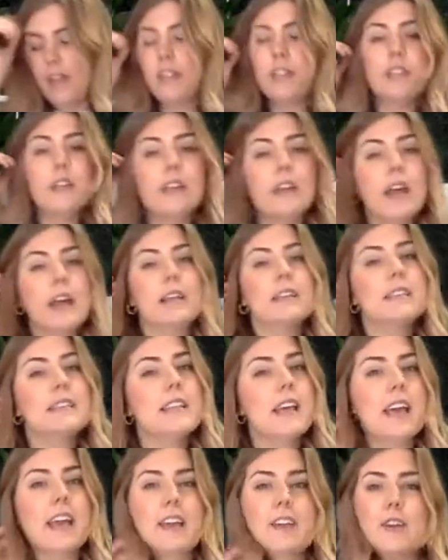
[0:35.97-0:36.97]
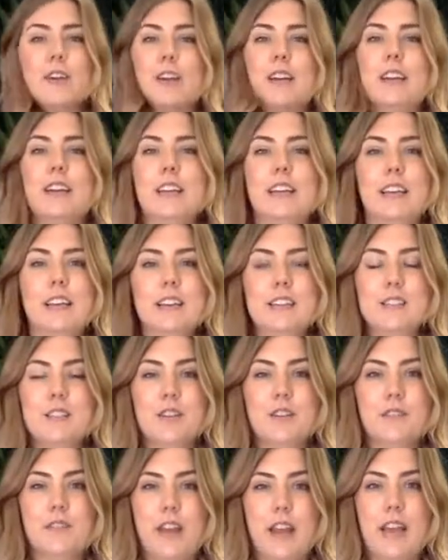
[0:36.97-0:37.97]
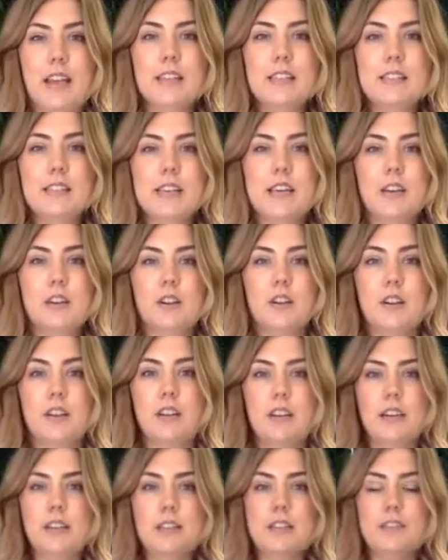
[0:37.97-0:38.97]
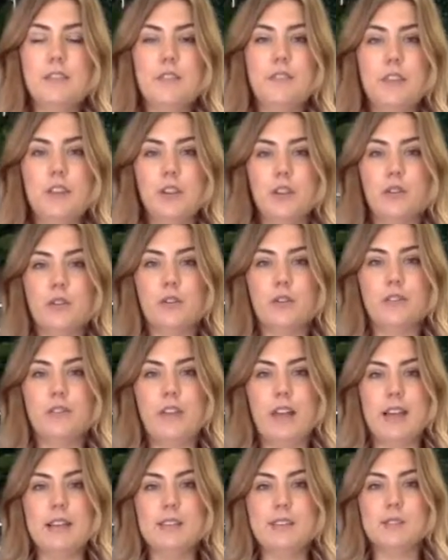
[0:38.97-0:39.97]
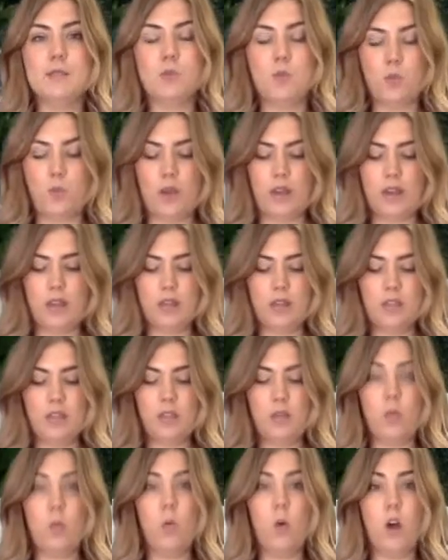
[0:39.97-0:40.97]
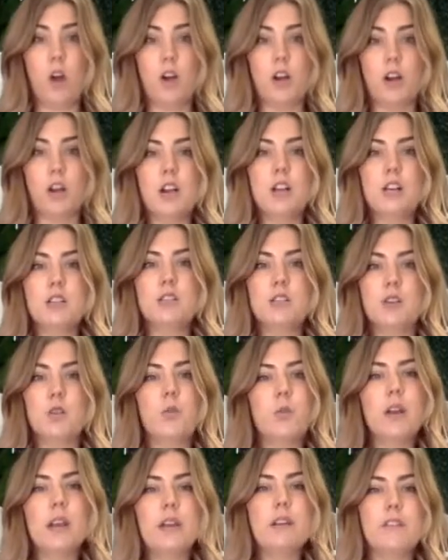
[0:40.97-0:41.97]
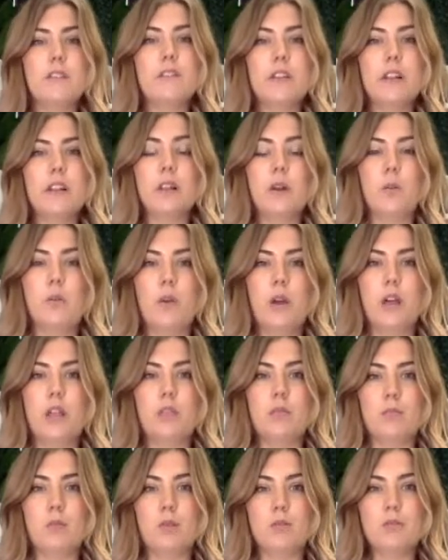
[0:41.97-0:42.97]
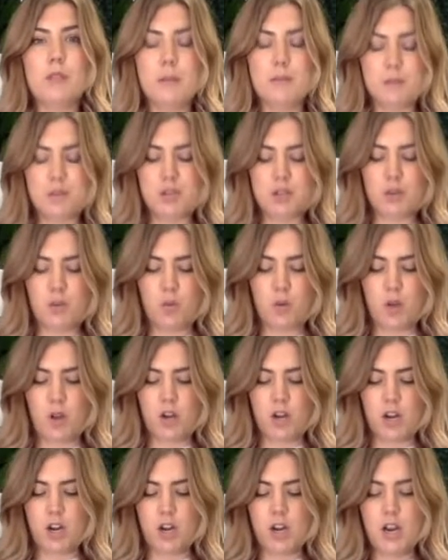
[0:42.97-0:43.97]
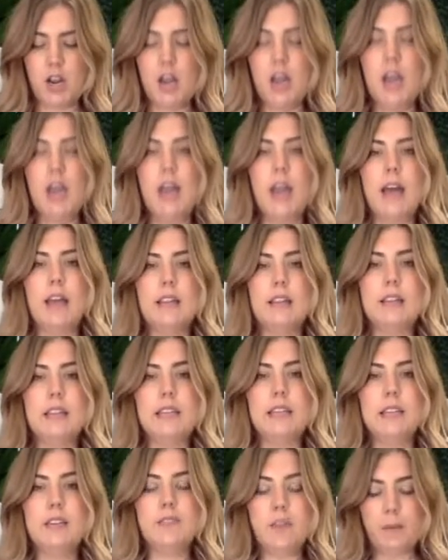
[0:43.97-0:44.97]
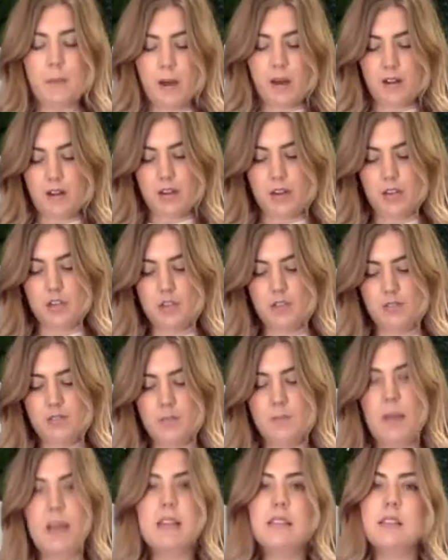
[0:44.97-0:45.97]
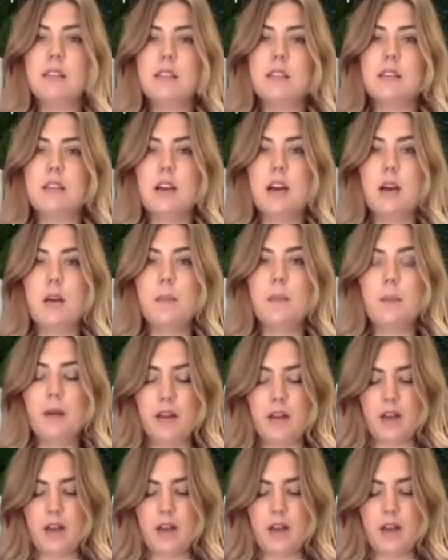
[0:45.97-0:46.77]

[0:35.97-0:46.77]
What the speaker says: The next thing you're going to need is your vase, and you're going to need to fill your vase with water. So you want to fill it with room temperature water and leave about an inch of space at the top.